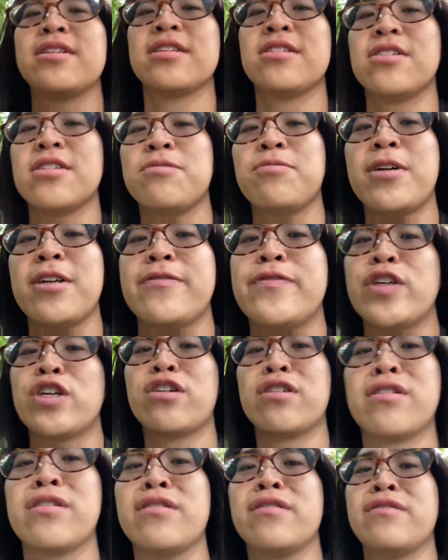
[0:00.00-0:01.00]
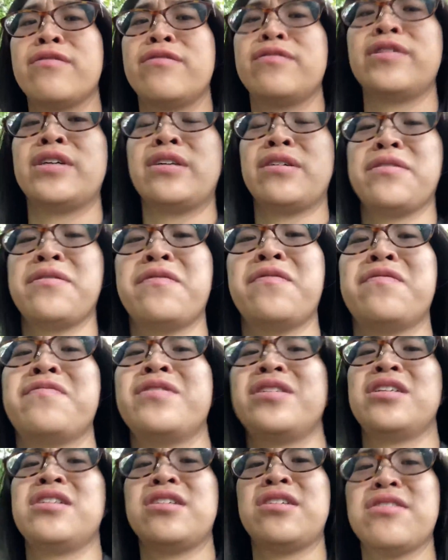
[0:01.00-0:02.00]
on one of her
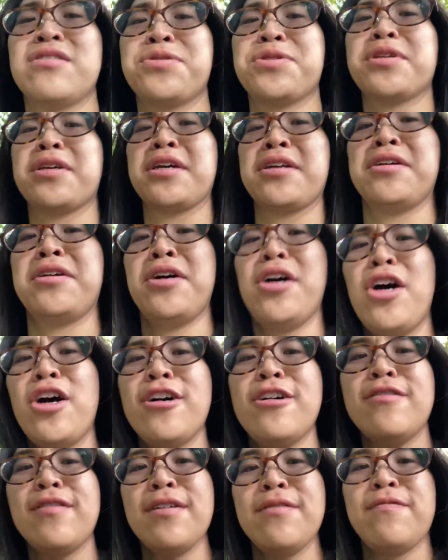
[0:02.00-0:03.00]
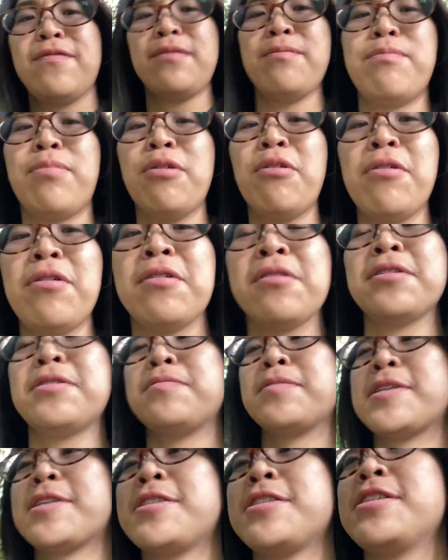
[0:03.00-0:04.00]
videos saying, oh, I'm from Portland,
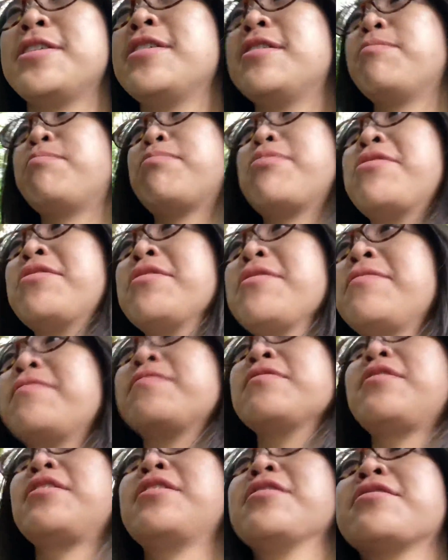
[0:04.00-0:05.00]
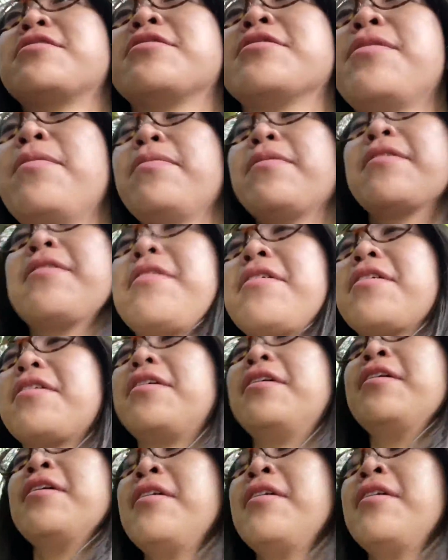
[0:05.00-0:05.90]
because she did a Portland vlog or something like that.